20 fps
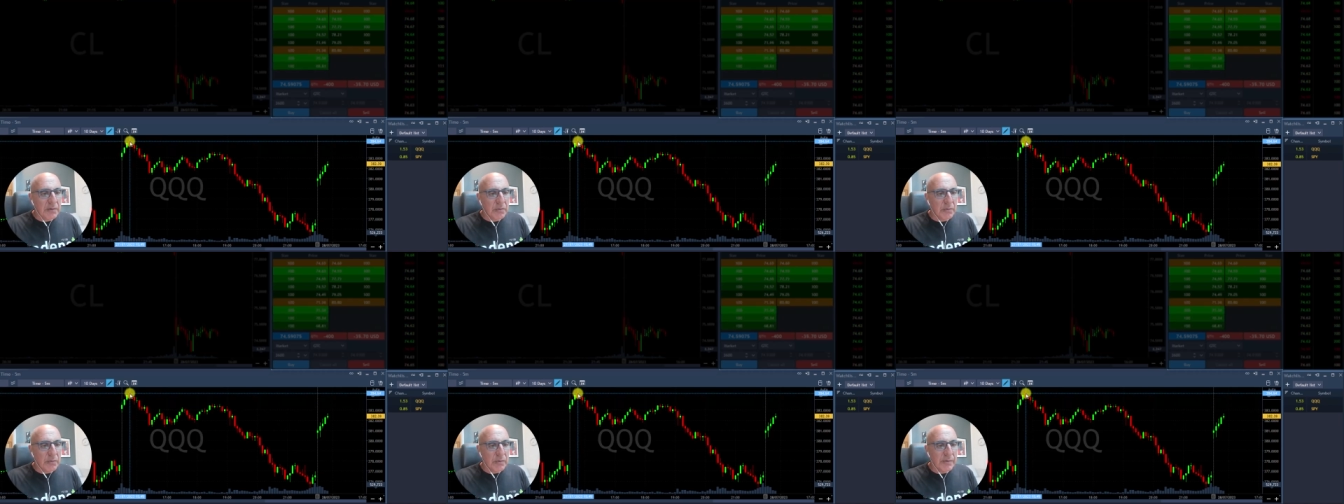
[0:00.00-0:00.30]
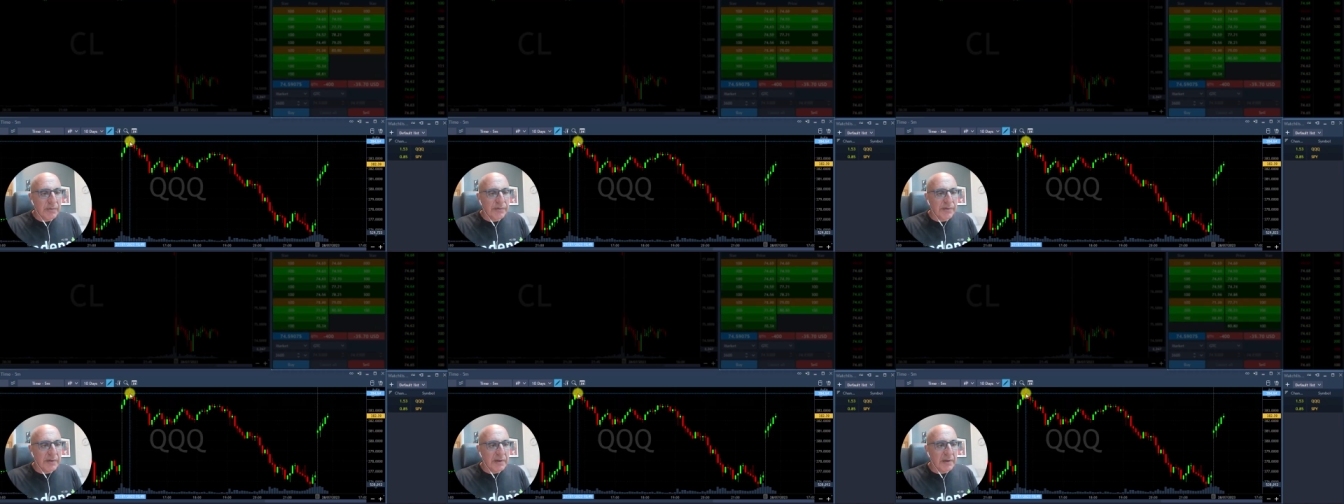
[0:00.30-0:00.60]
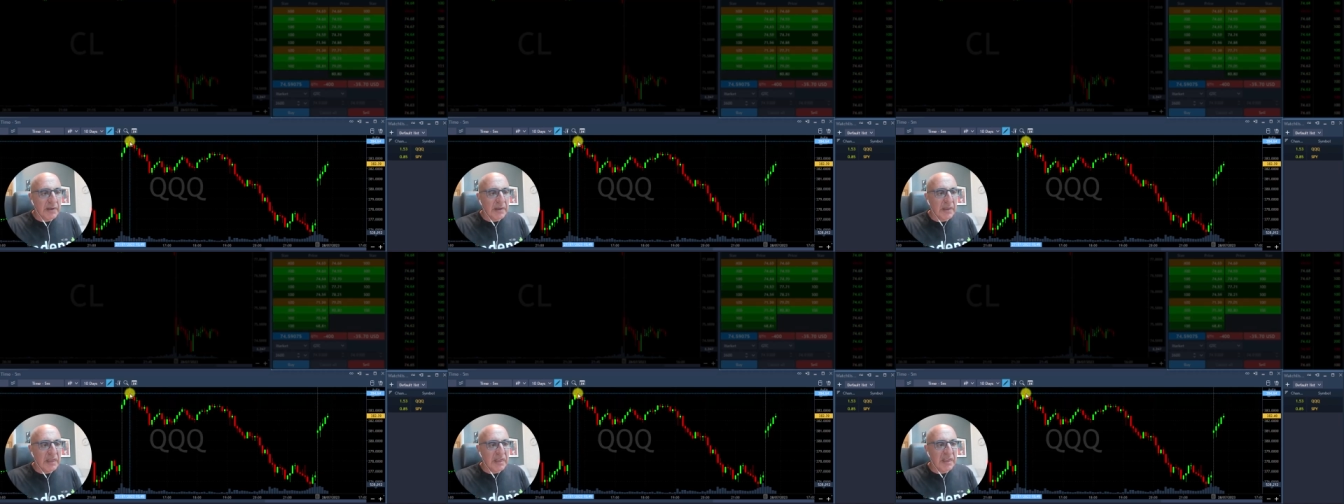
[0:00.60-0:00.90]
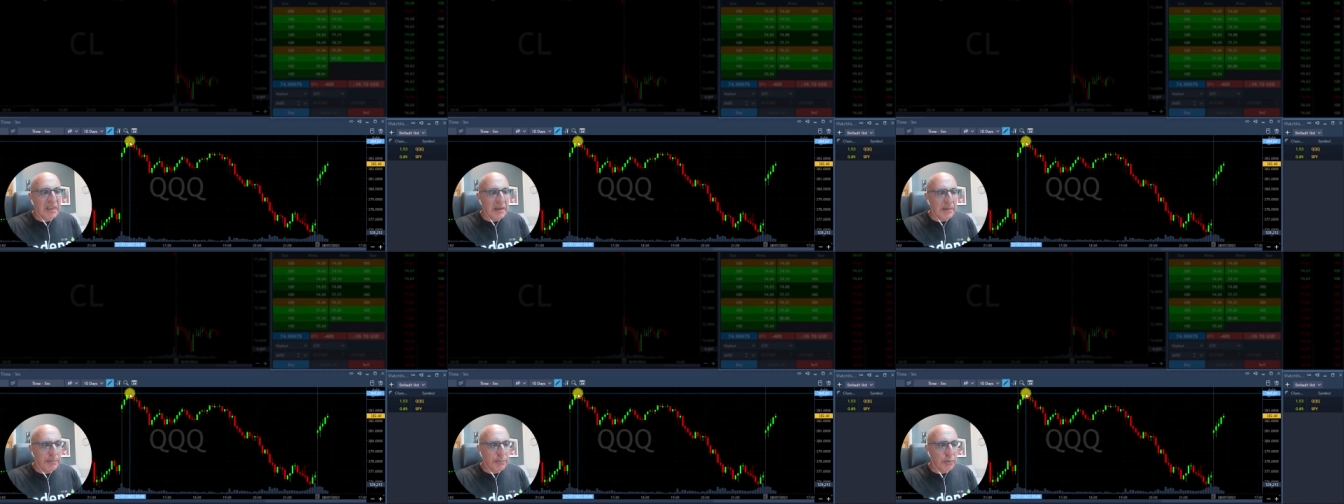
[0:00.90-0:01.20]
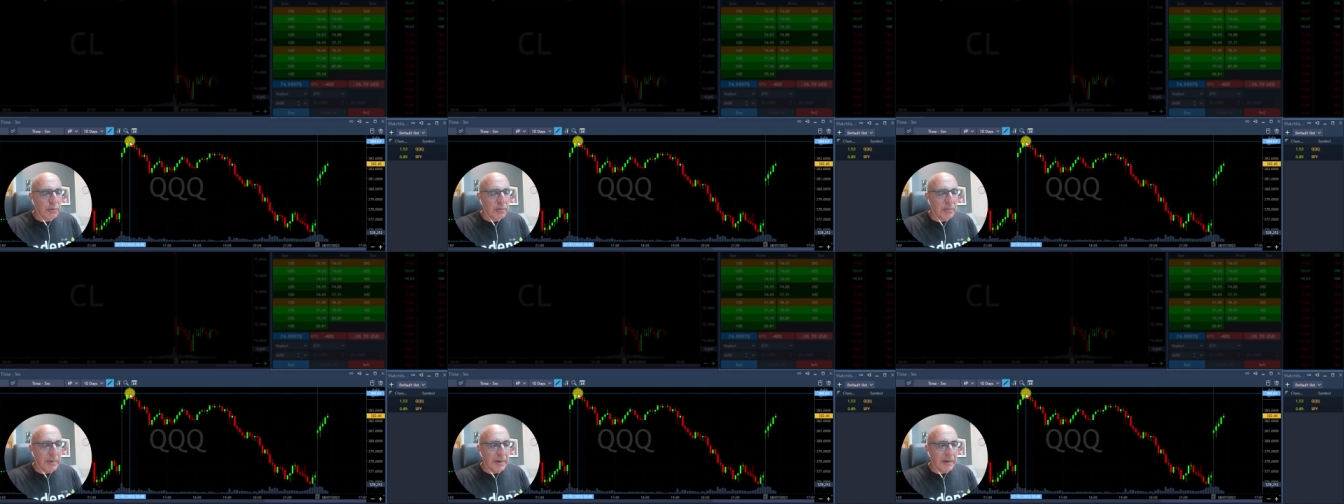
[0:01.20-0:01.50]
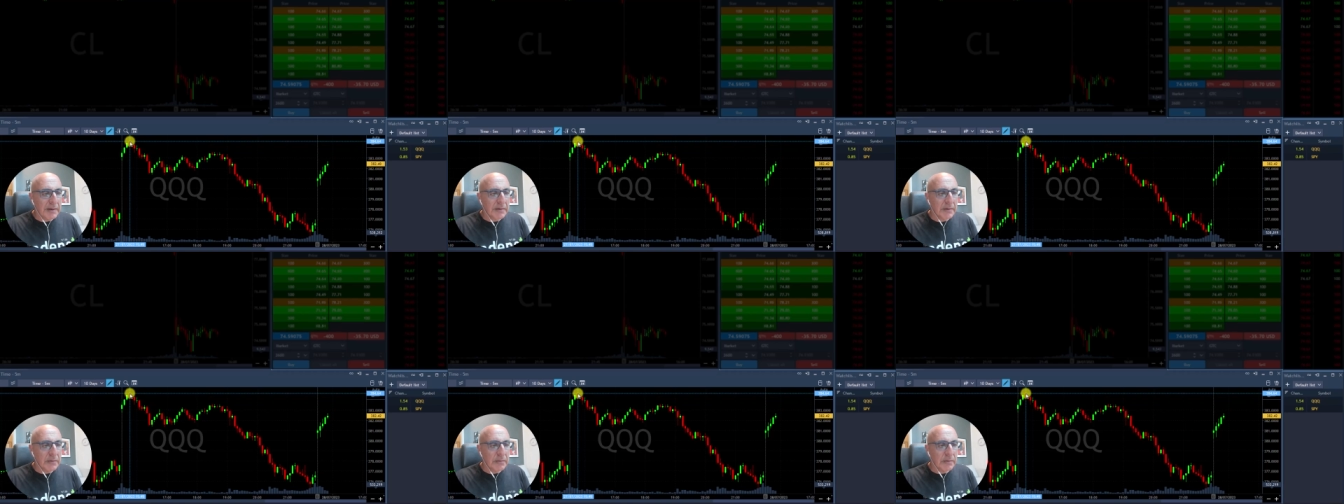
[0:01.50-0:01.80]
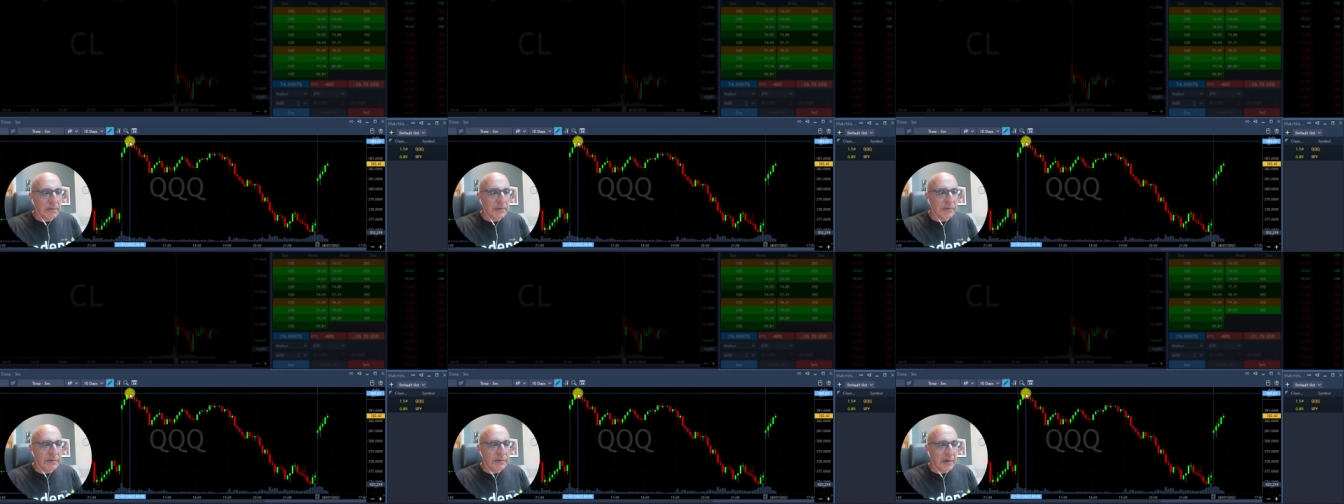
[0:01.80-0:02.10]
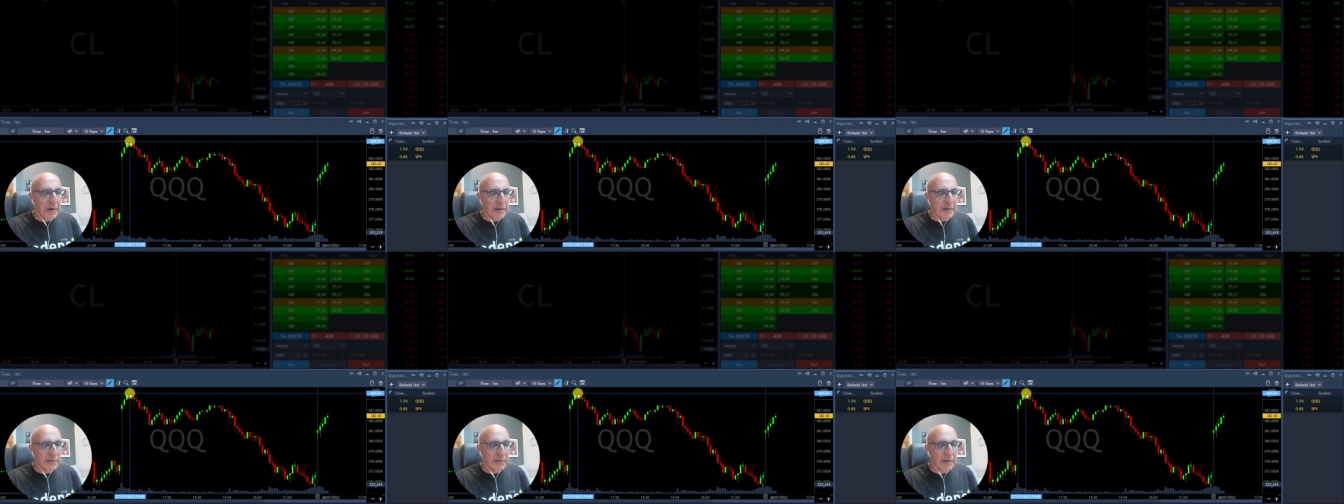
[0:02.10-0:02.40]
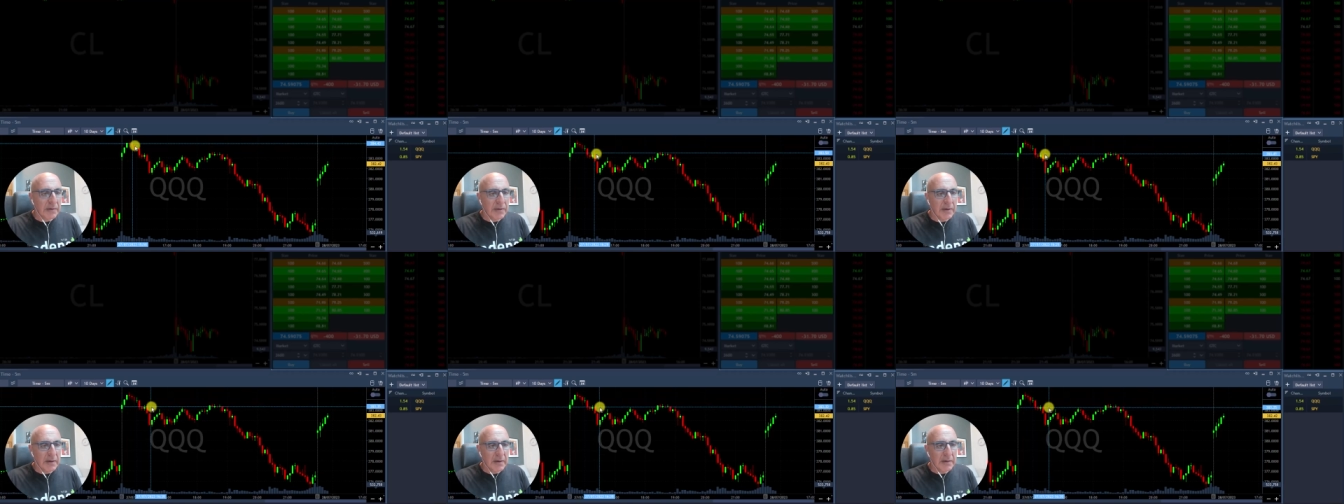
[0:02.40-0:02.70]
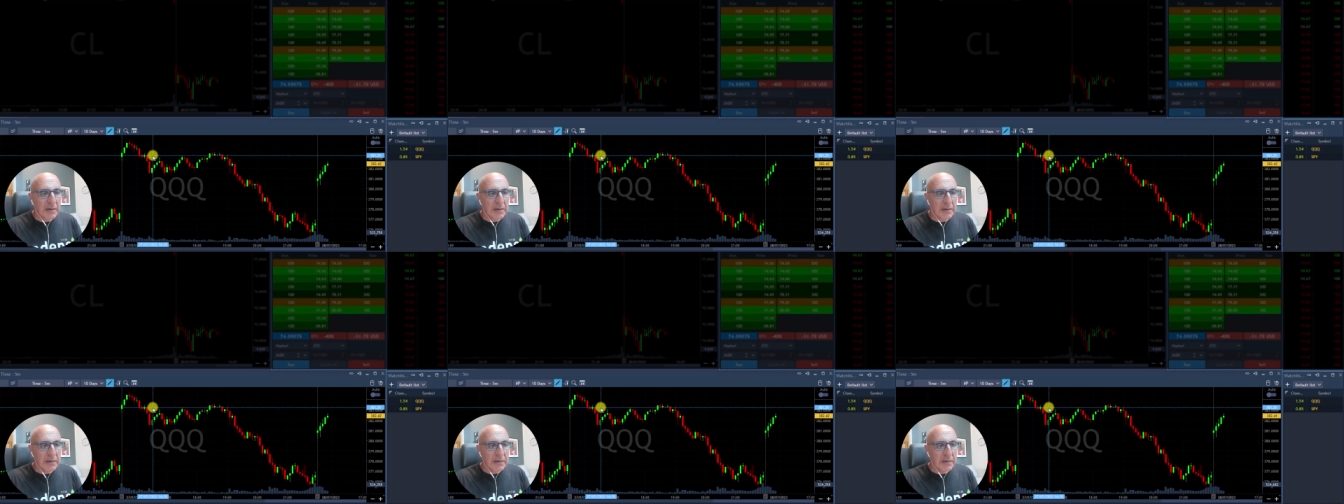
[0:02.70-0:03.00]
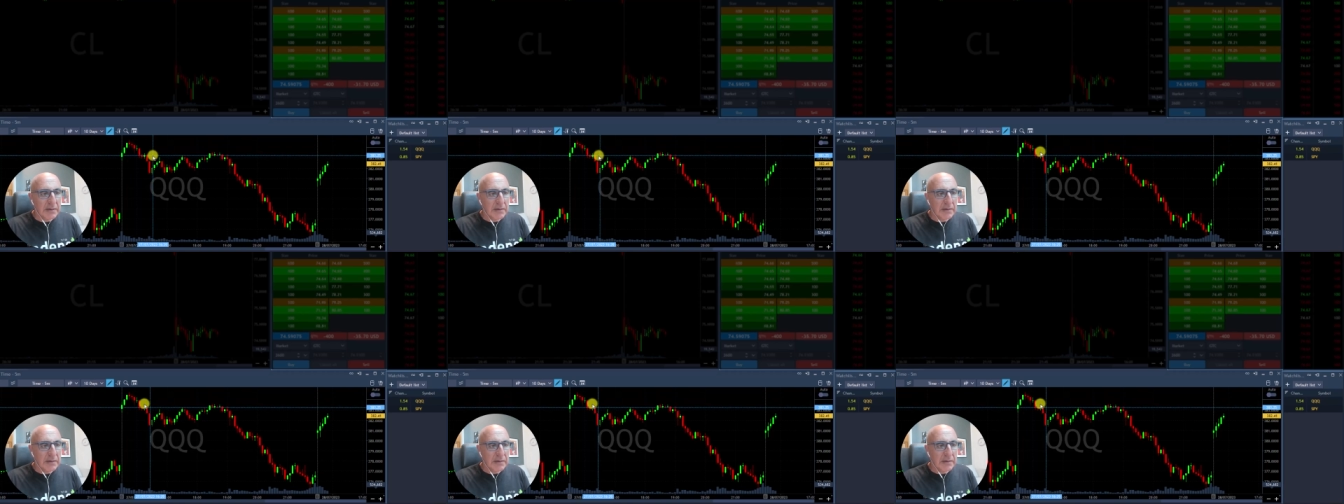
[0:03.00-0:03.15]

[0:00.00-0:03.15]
we've seen the pullback, which started then